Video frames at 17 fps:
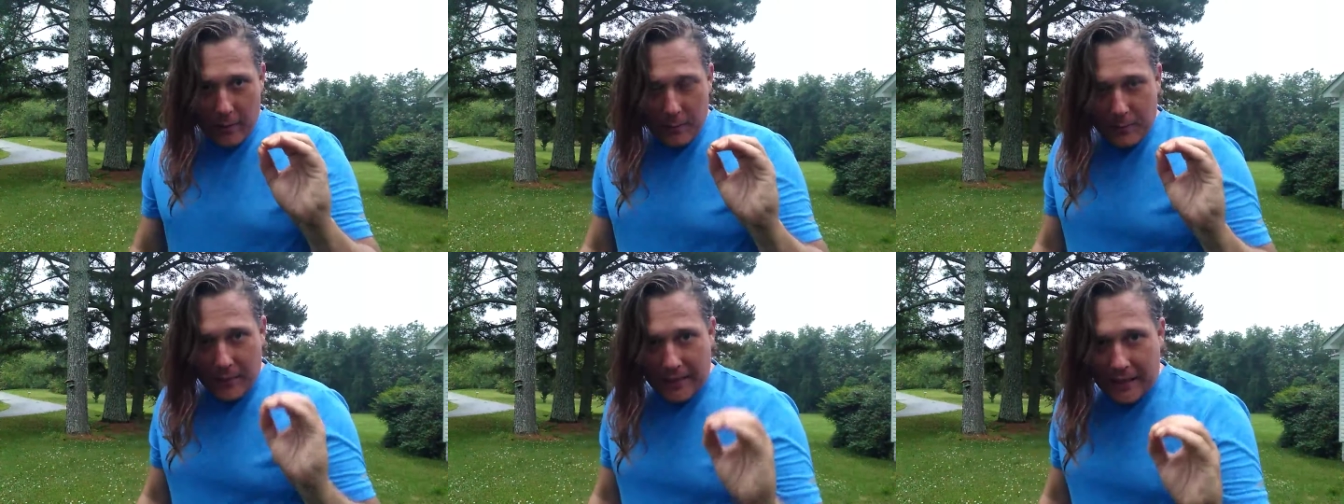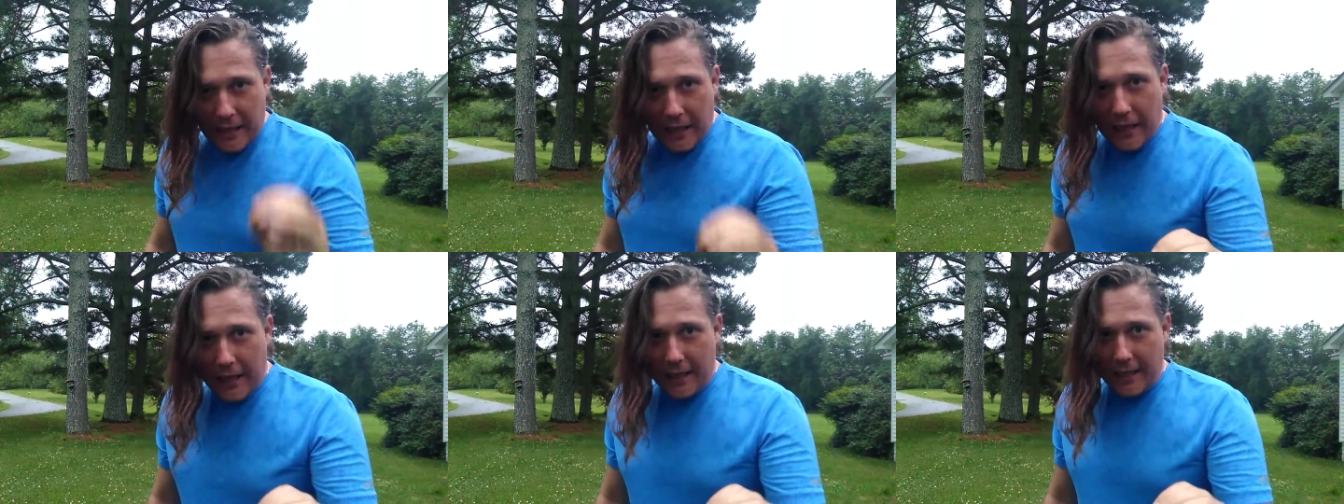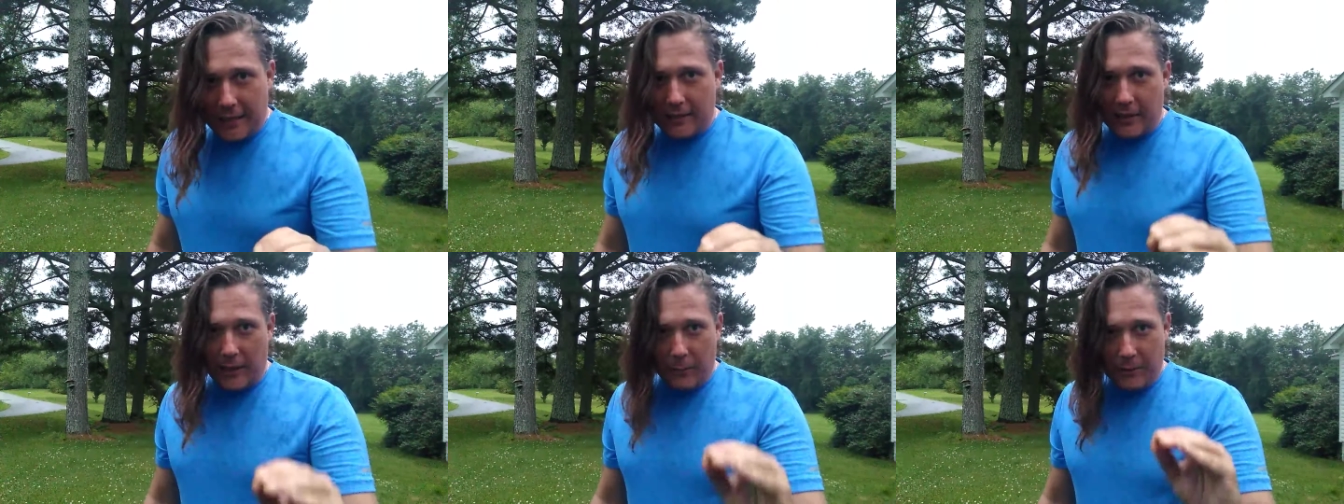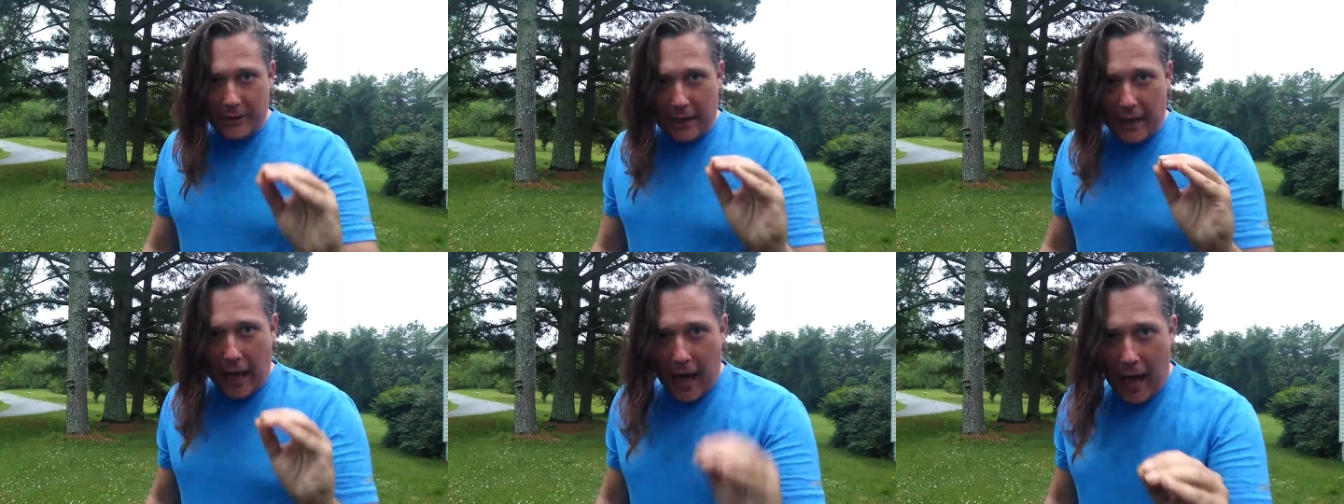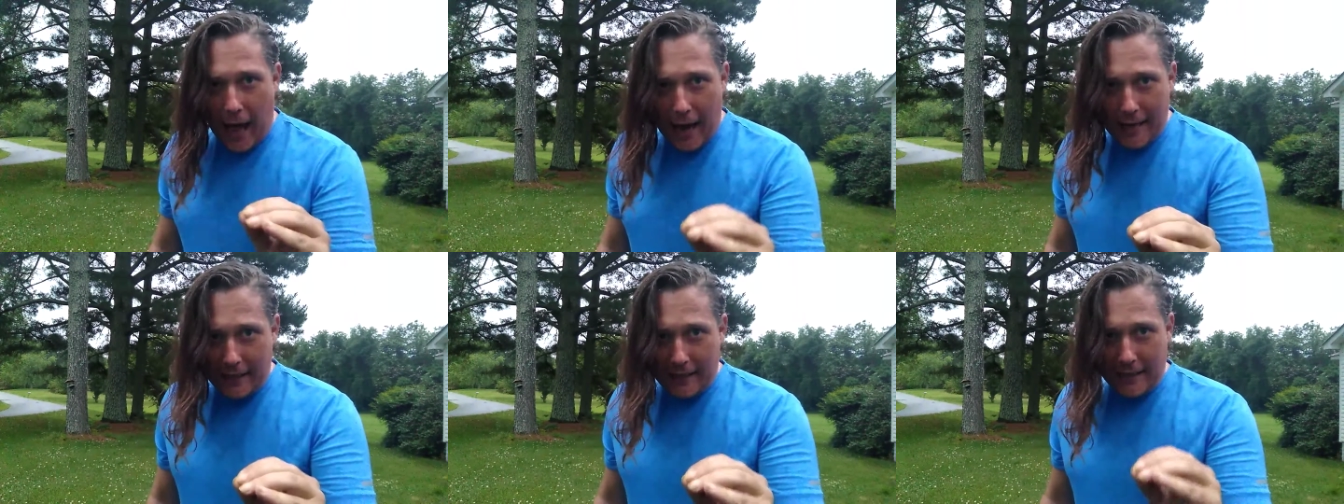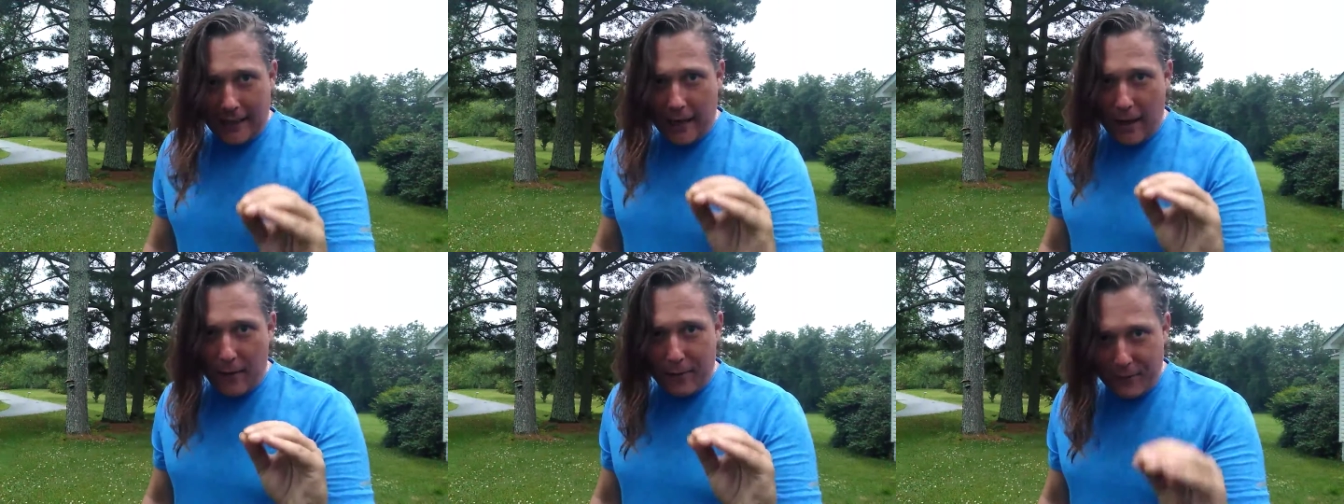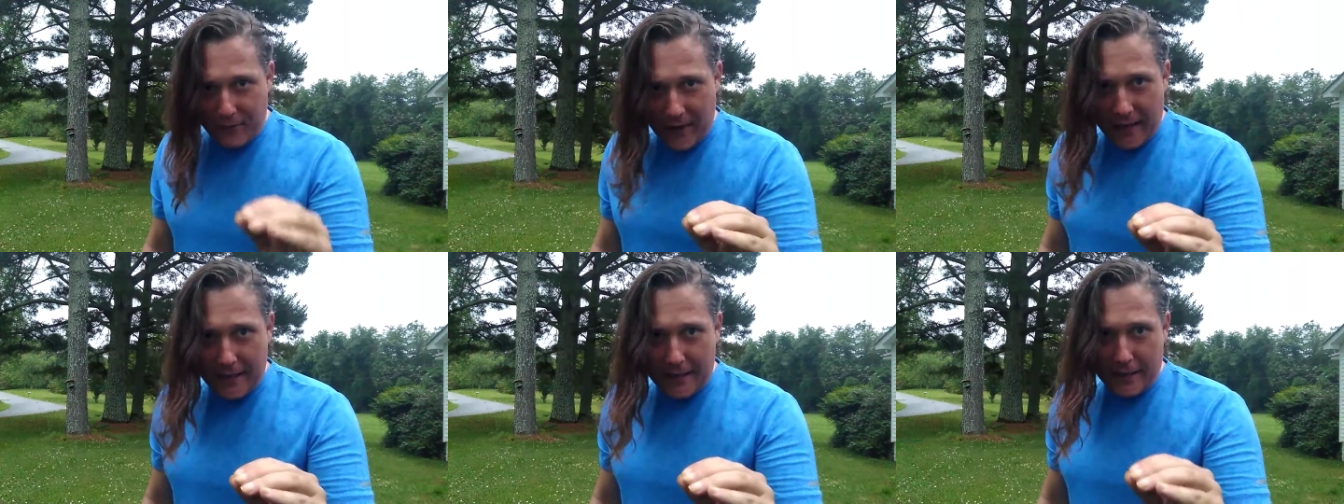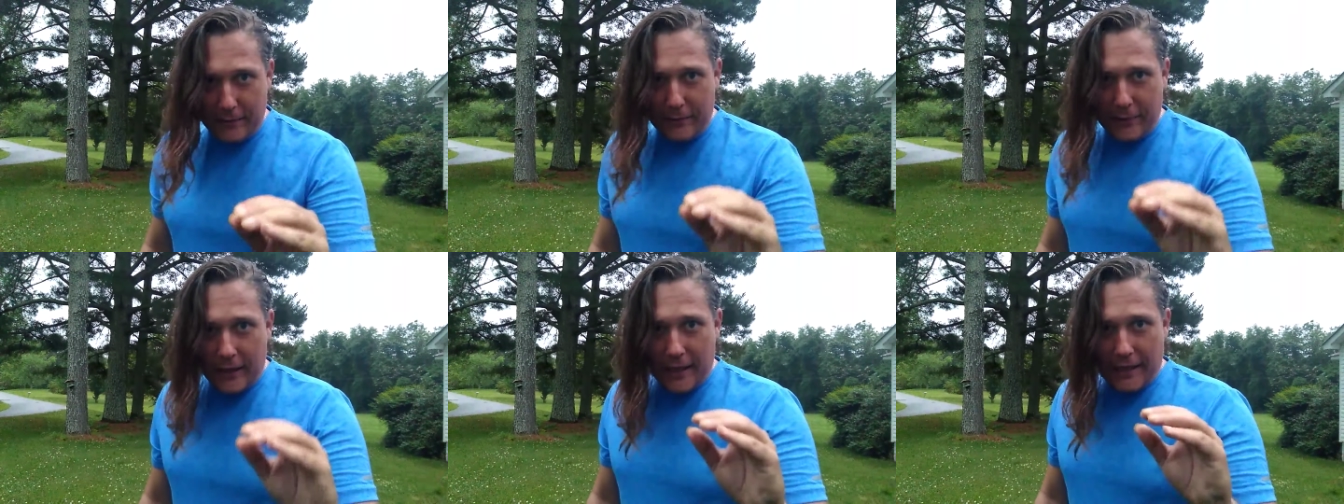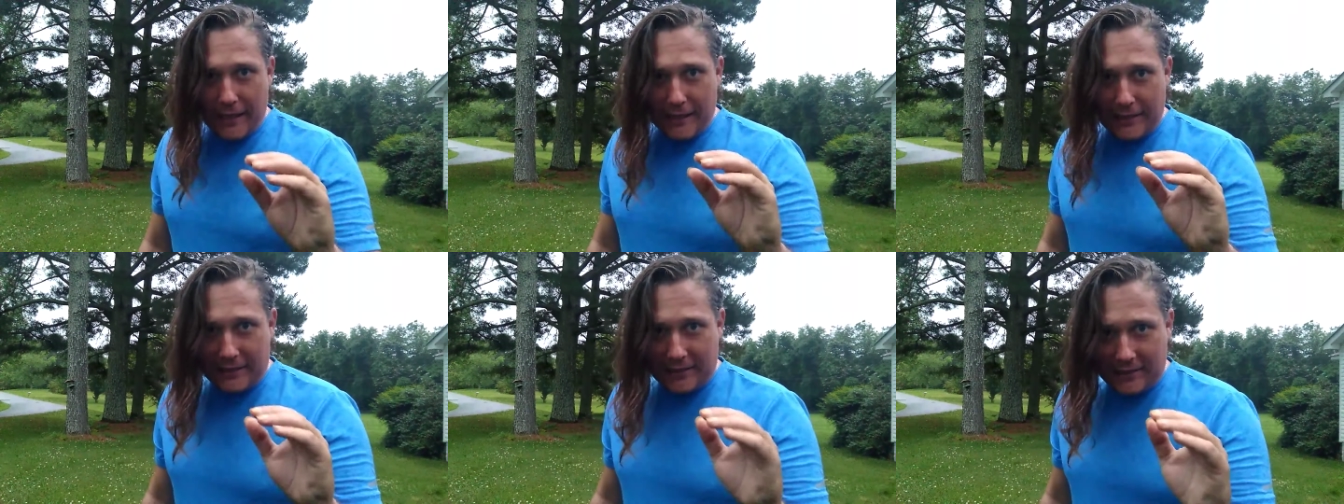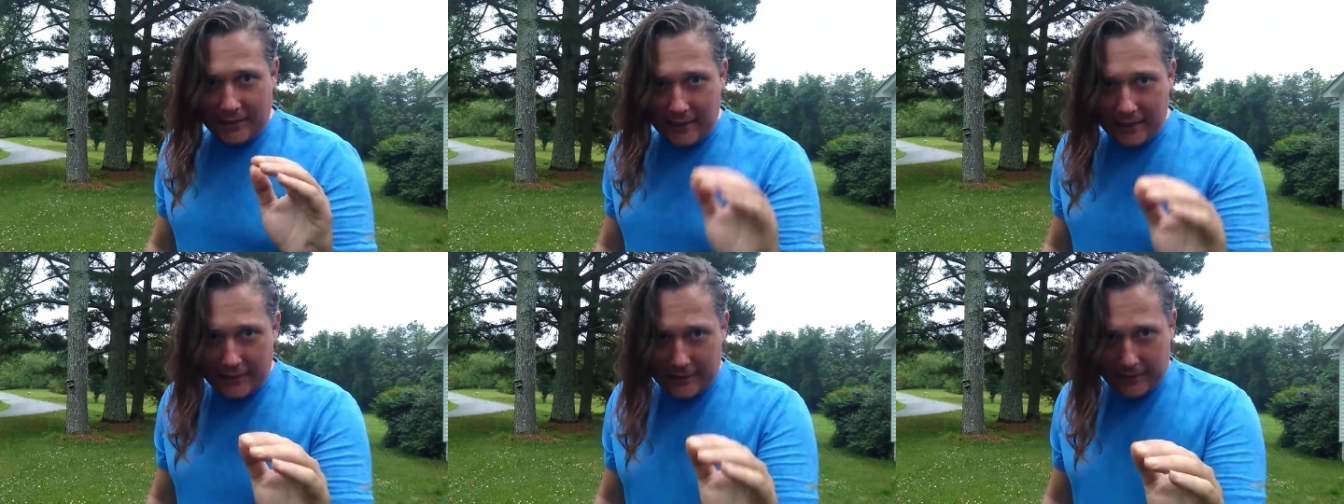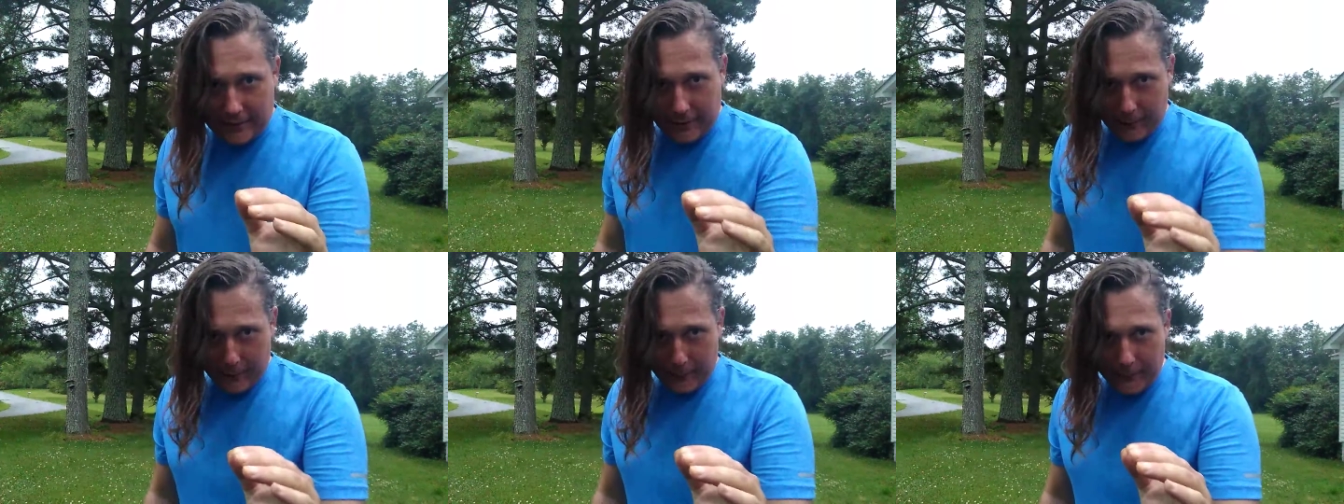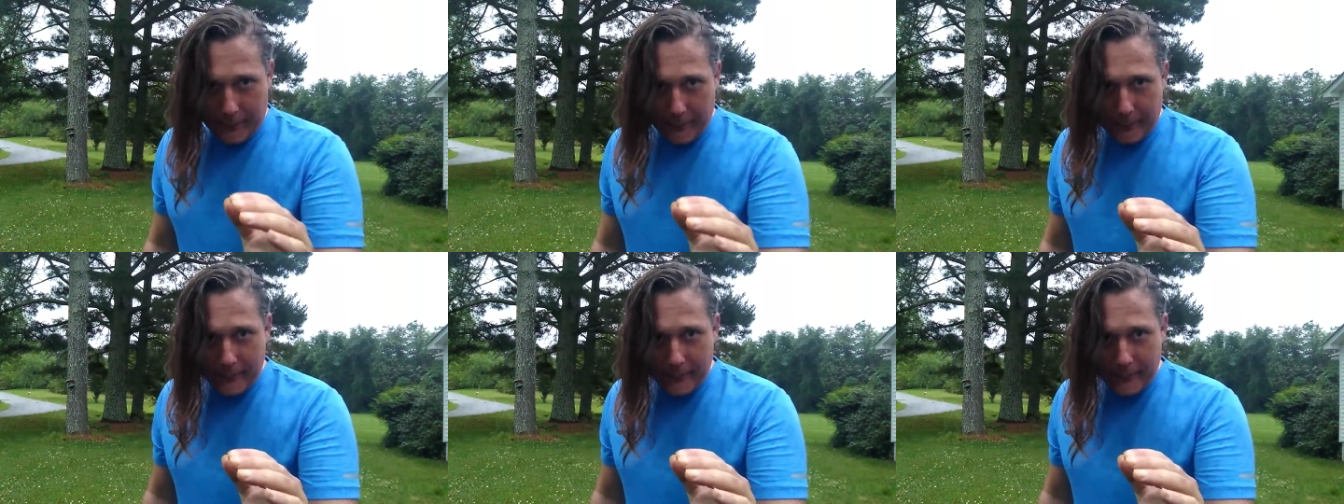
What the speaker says: because it was a highly effective system.